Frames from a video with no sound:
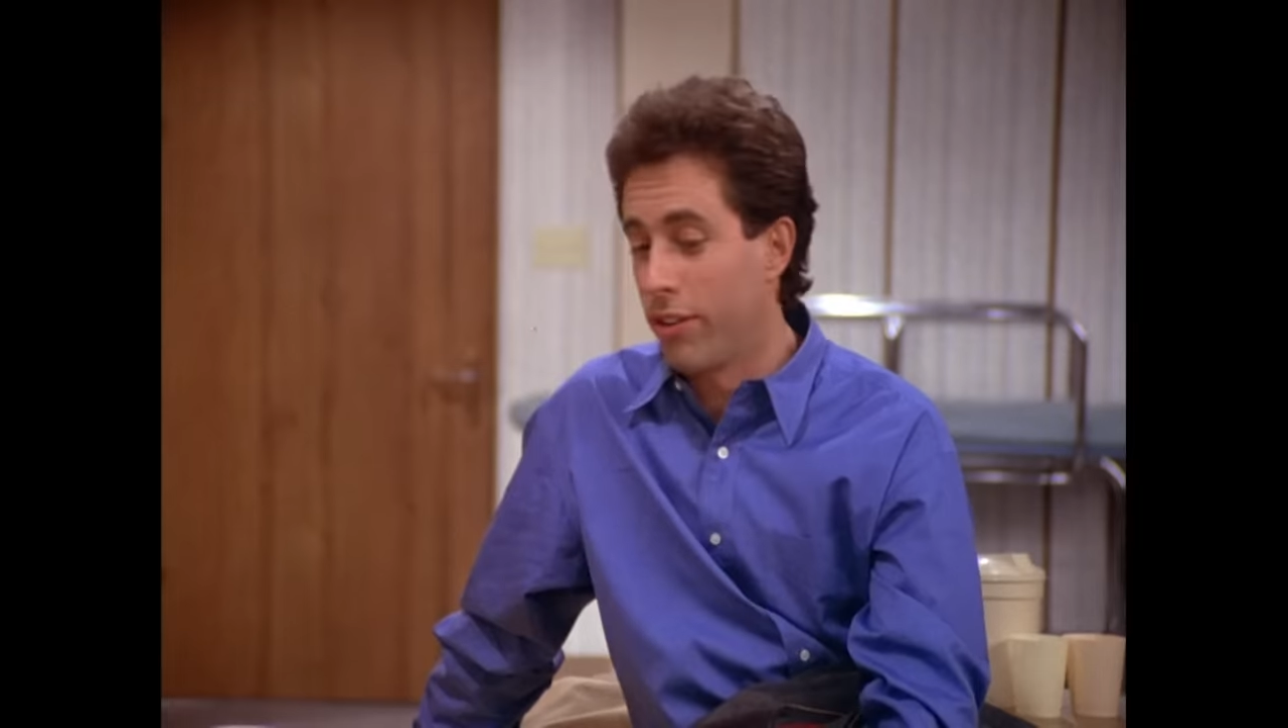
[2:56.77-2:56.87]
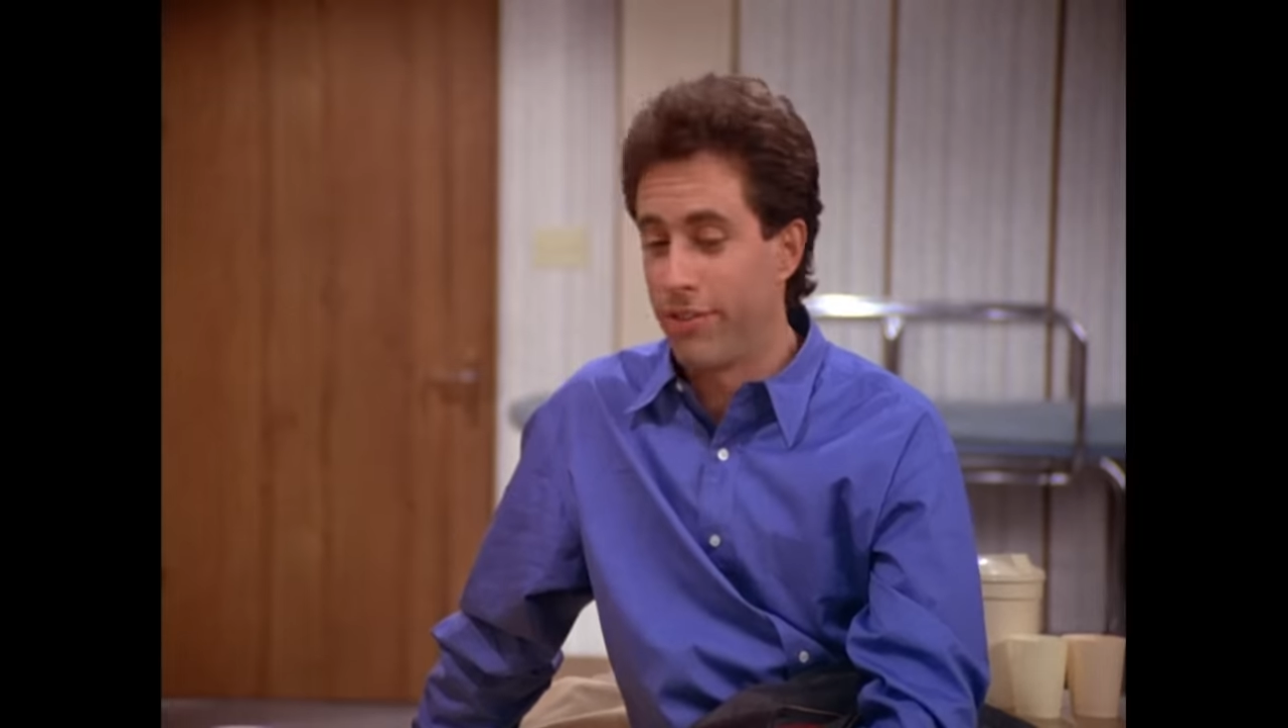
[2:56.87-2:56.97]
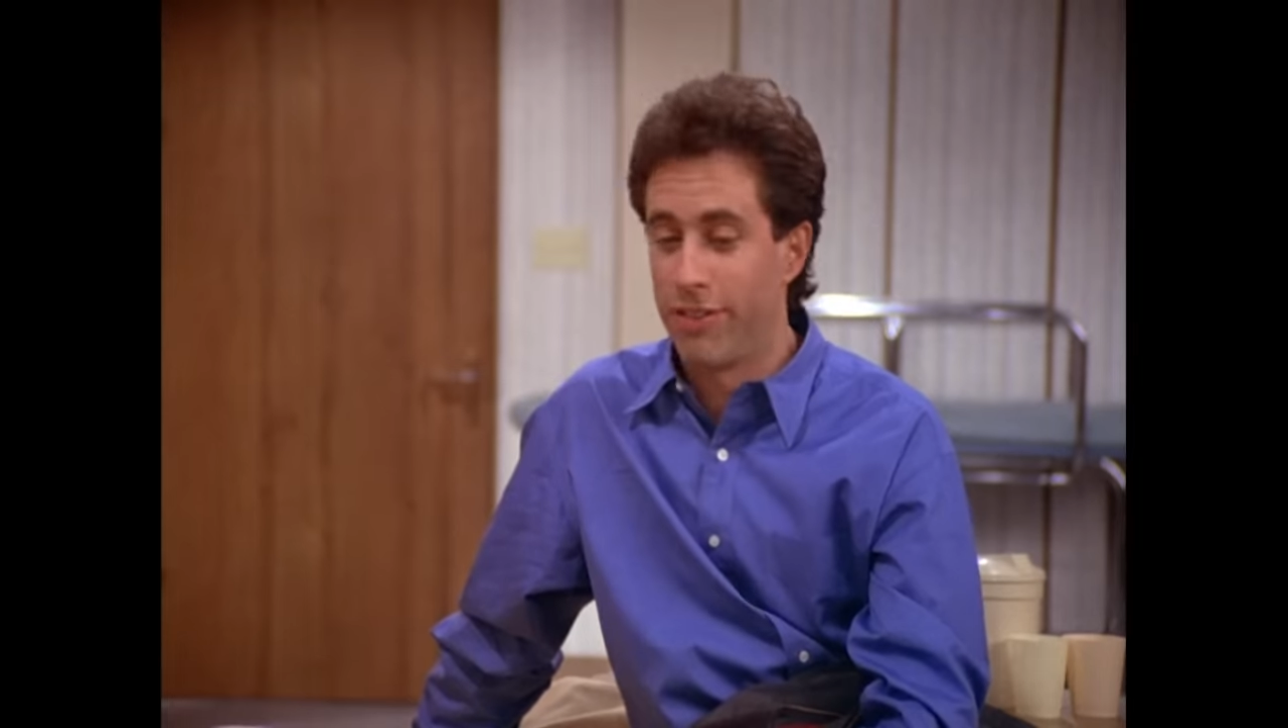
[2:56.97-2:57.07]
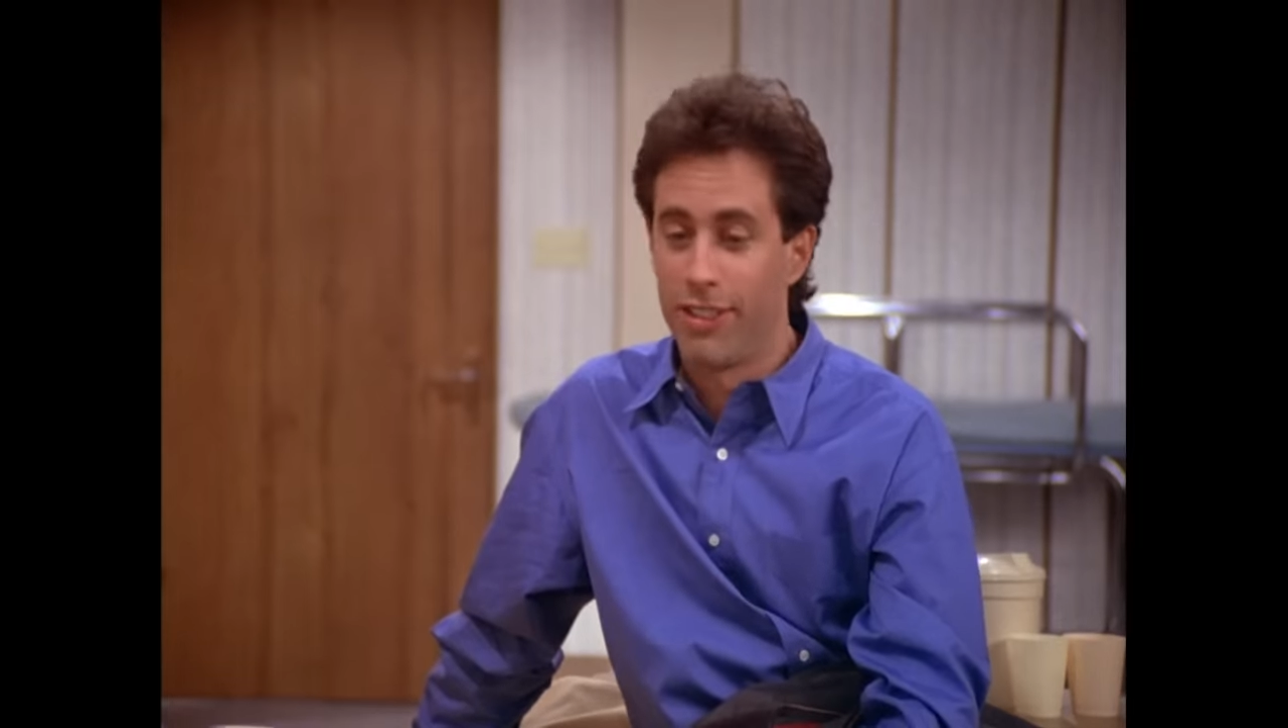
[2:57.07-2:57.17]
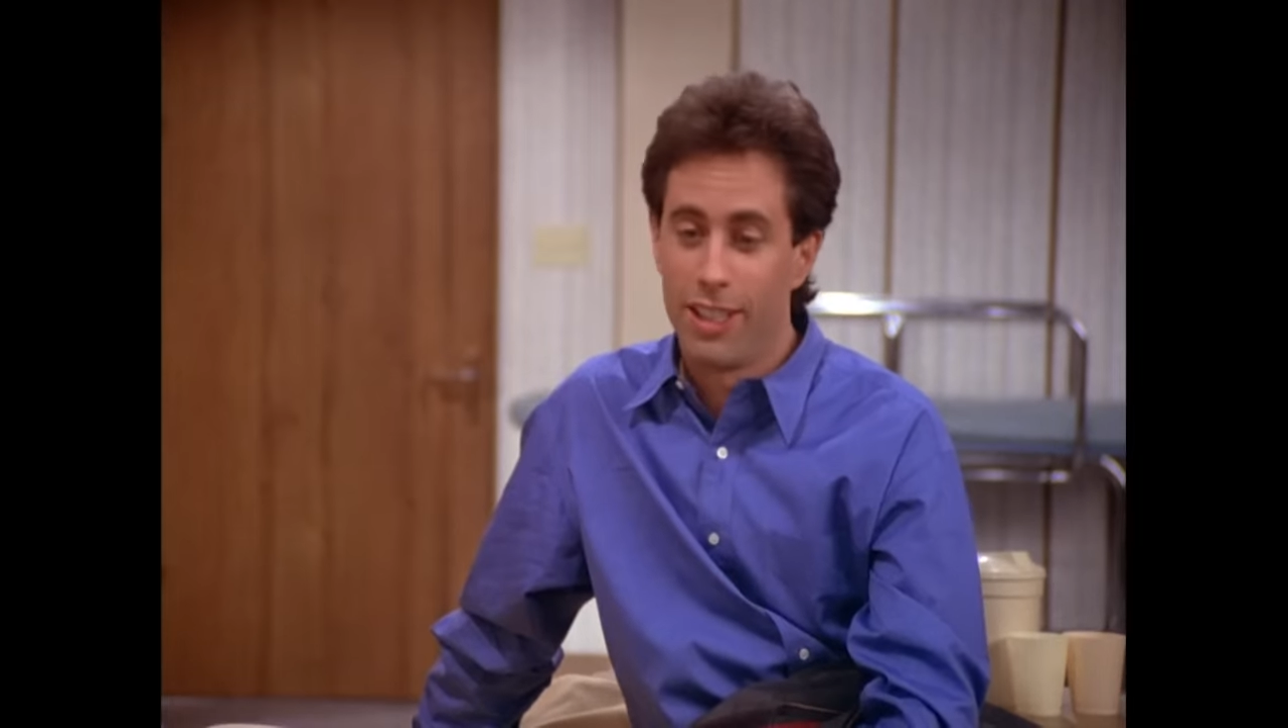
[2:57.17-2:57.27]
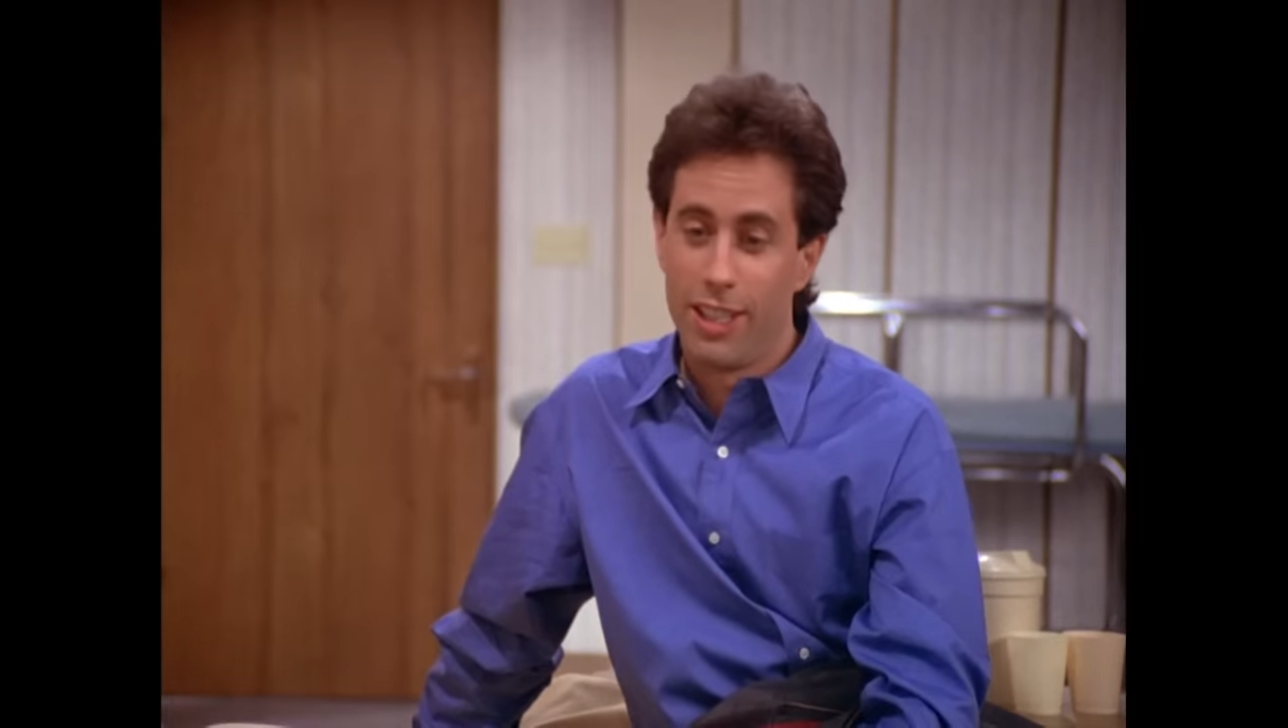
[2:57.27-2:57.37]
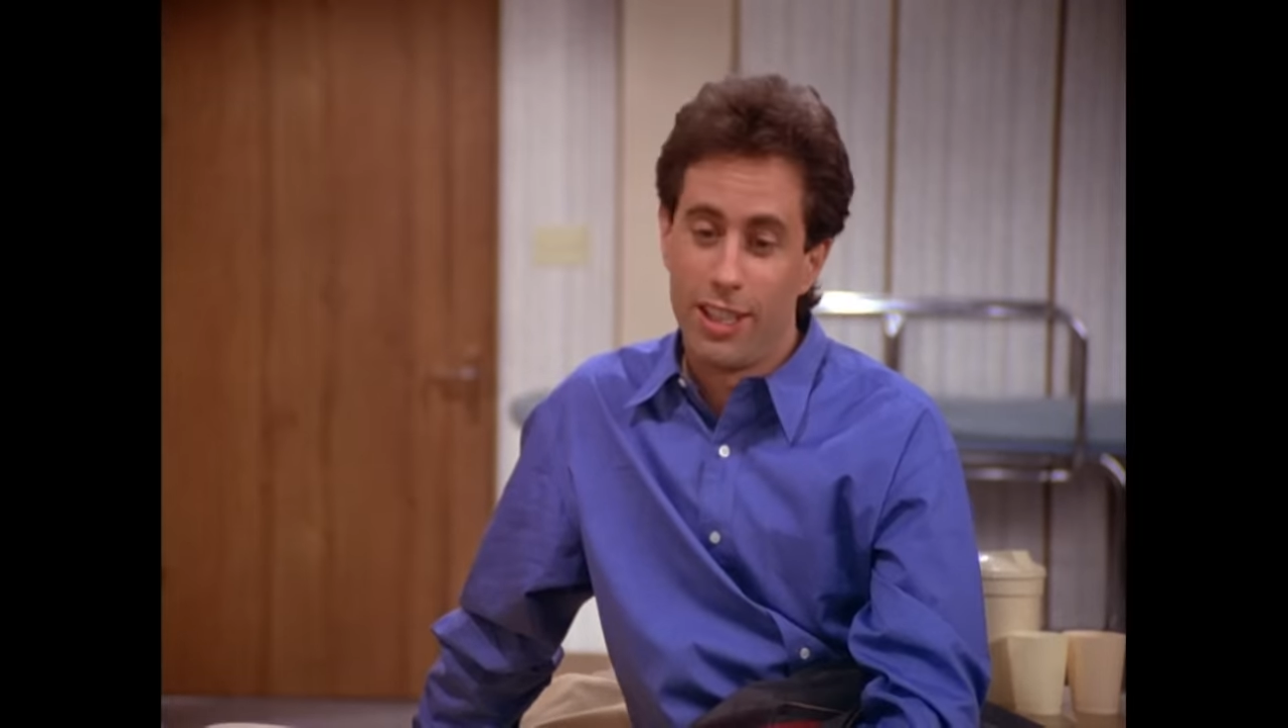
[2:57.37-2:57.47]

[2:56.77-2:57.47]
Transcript: if